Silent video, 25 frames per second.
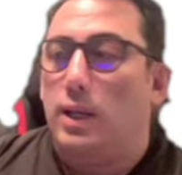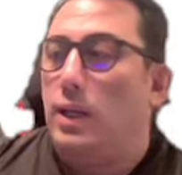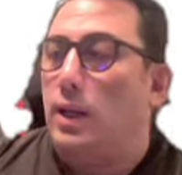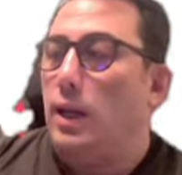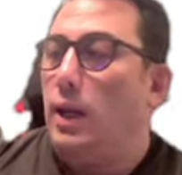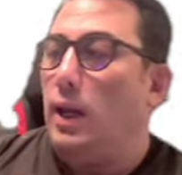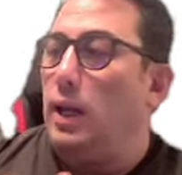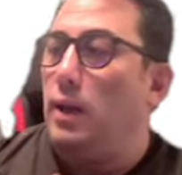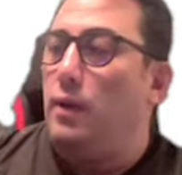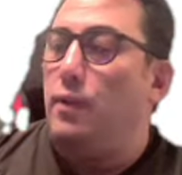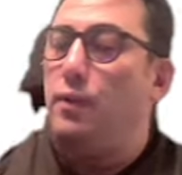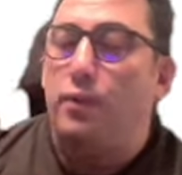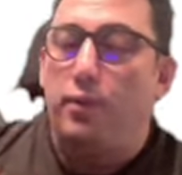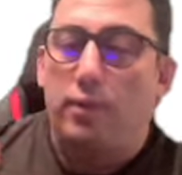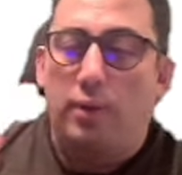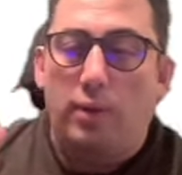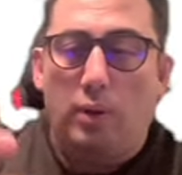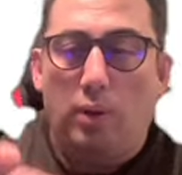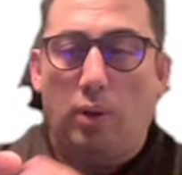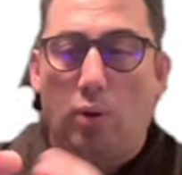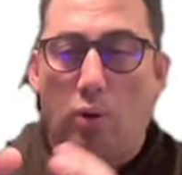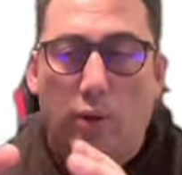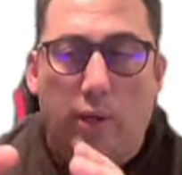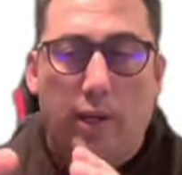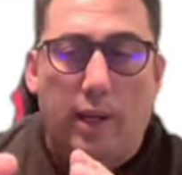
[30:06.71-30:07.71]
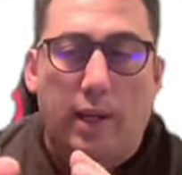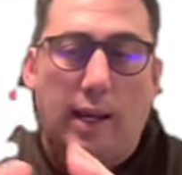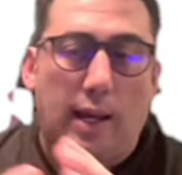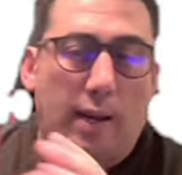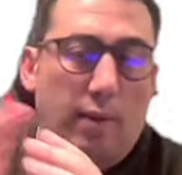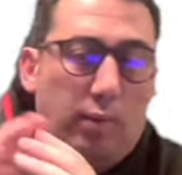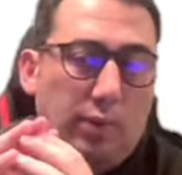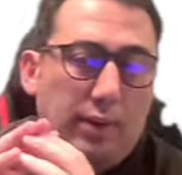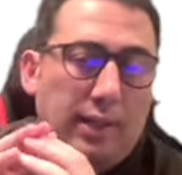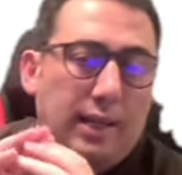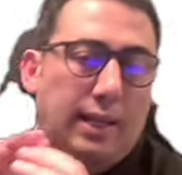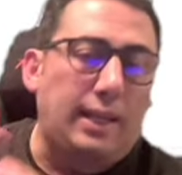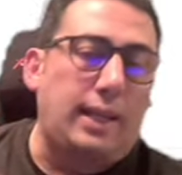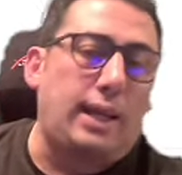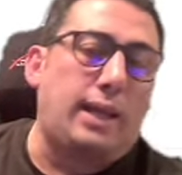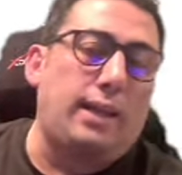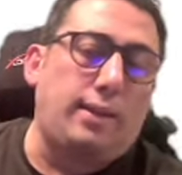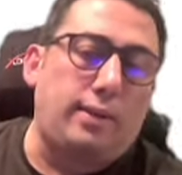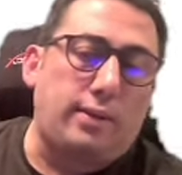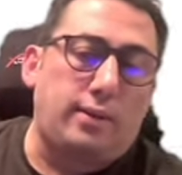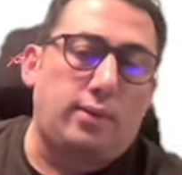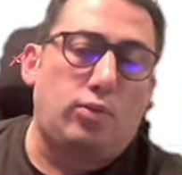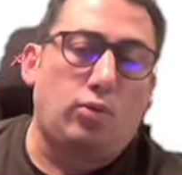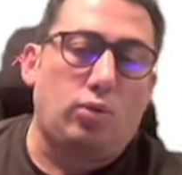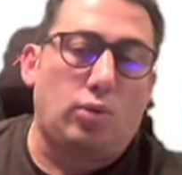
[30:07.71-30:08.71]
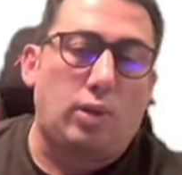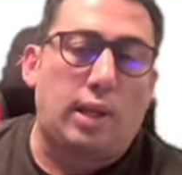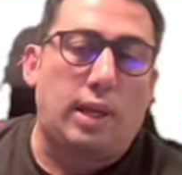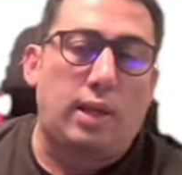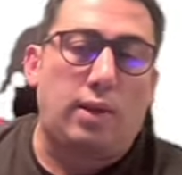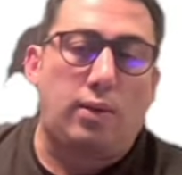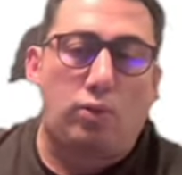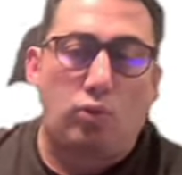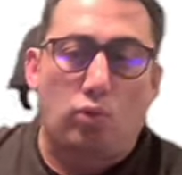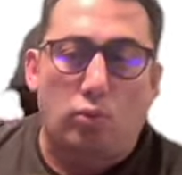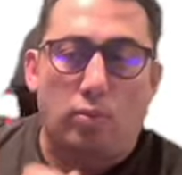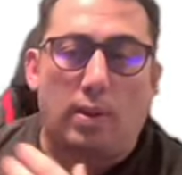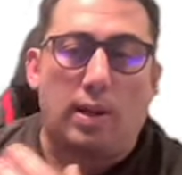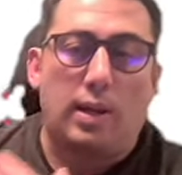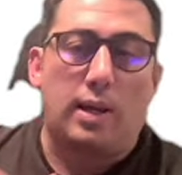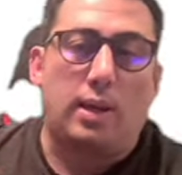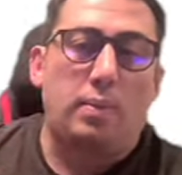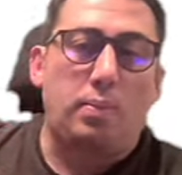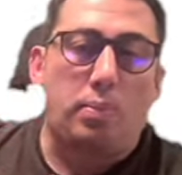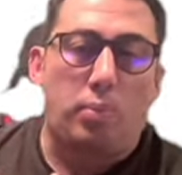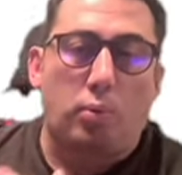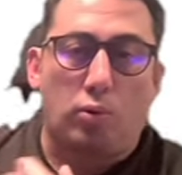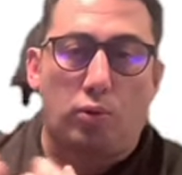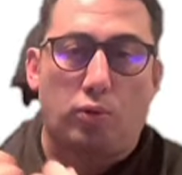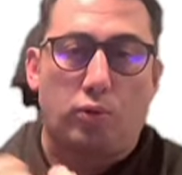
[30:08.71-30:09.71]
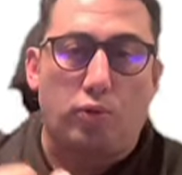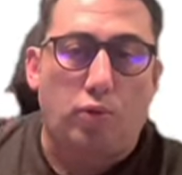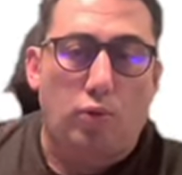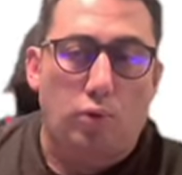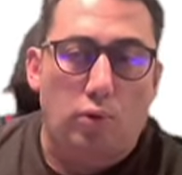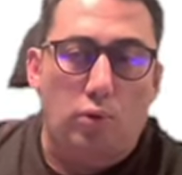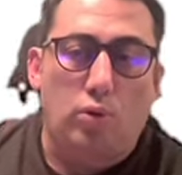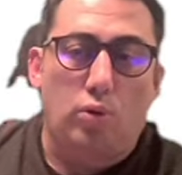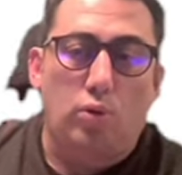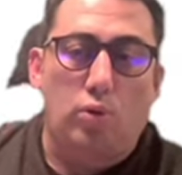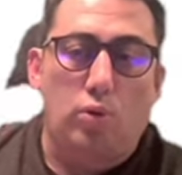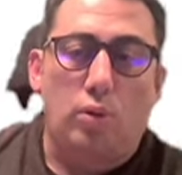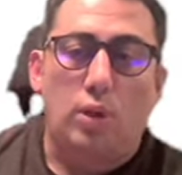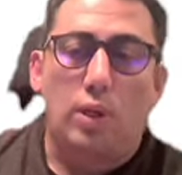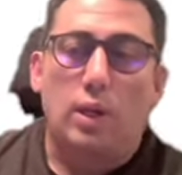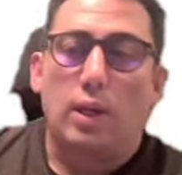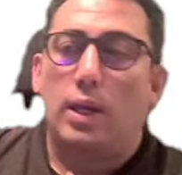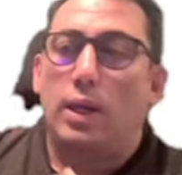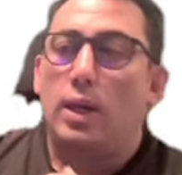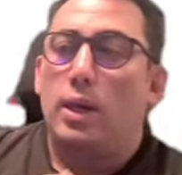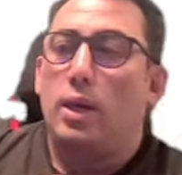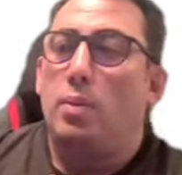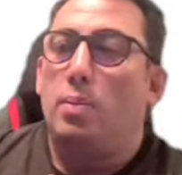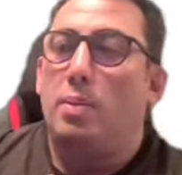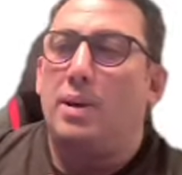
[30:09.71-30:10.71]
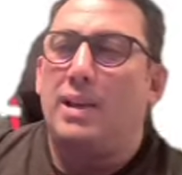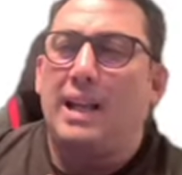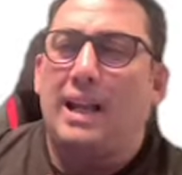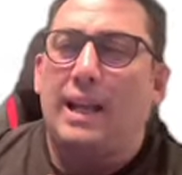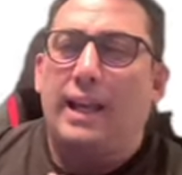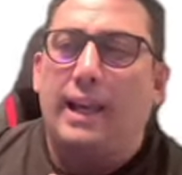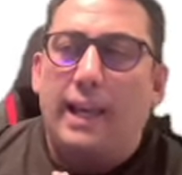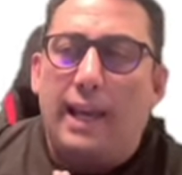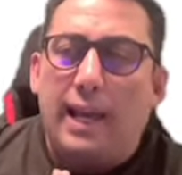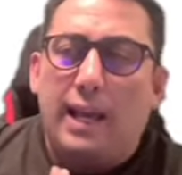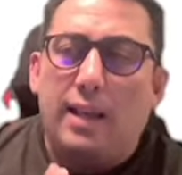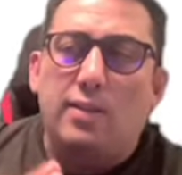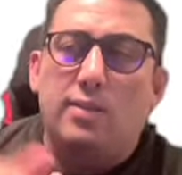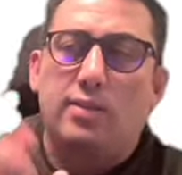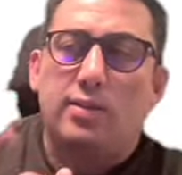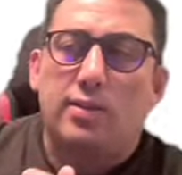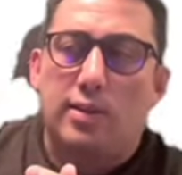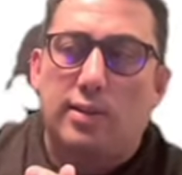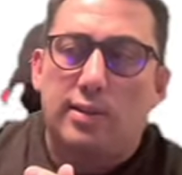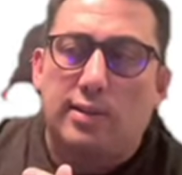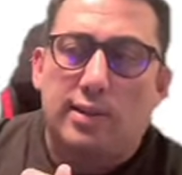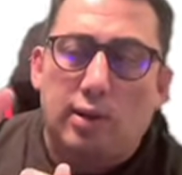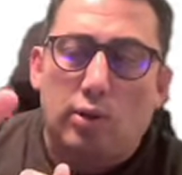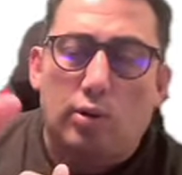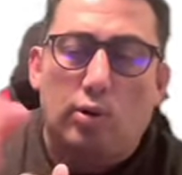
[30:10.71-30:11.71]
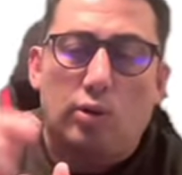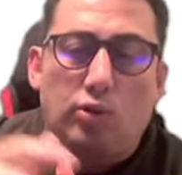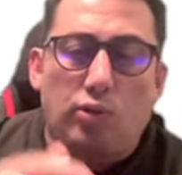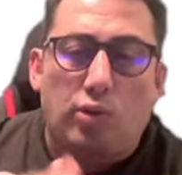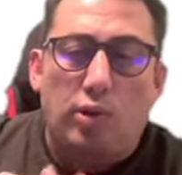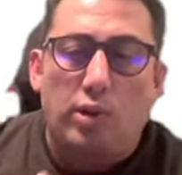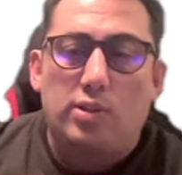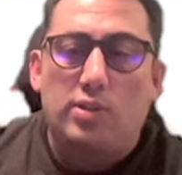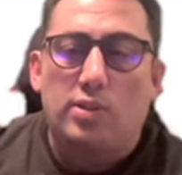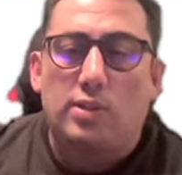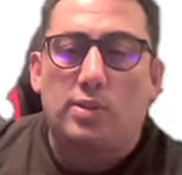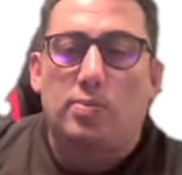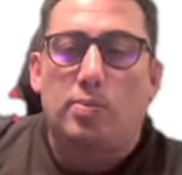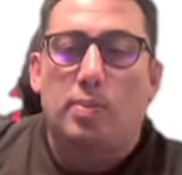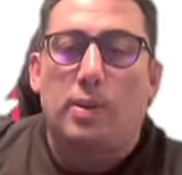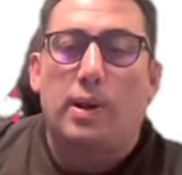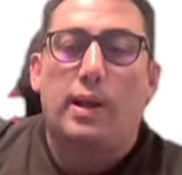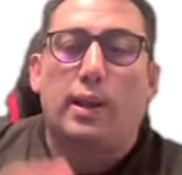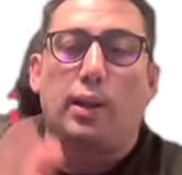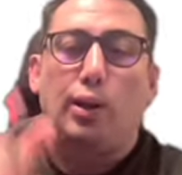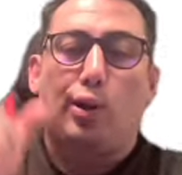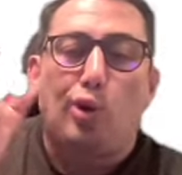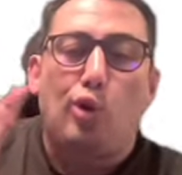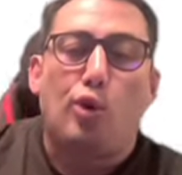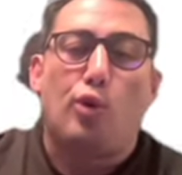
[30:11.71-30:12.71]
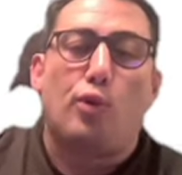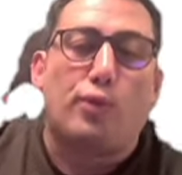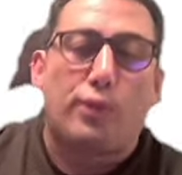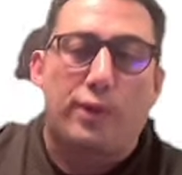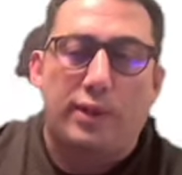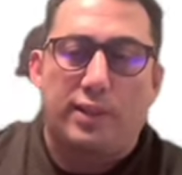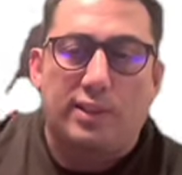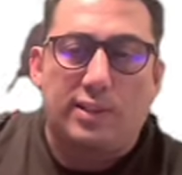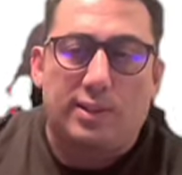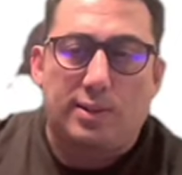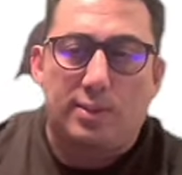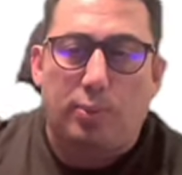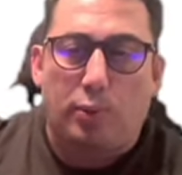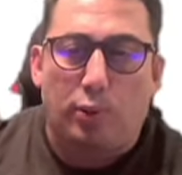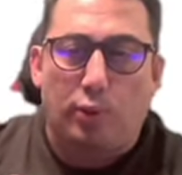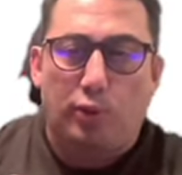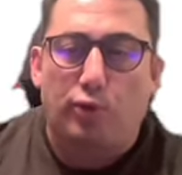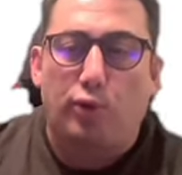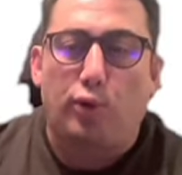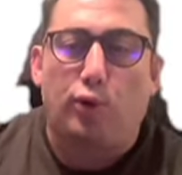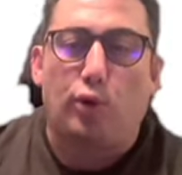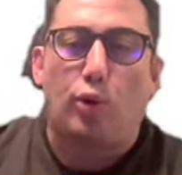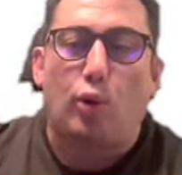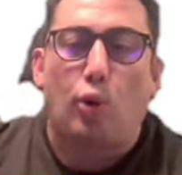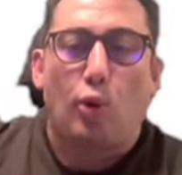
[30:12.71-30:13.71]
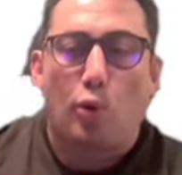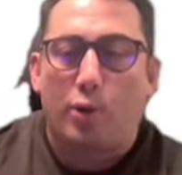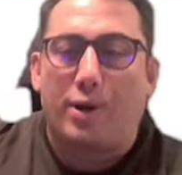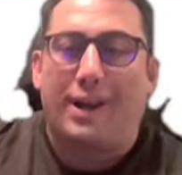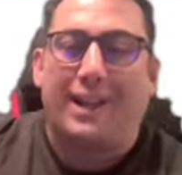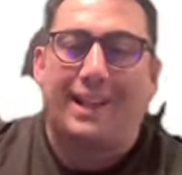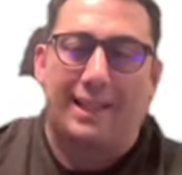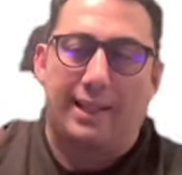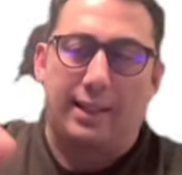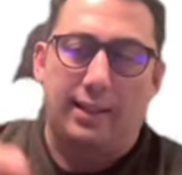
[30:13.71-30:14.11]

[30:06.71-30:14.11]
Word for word: If, okay, I will not add today to my portfolio, but I guess zero trades is my low risk portfolio already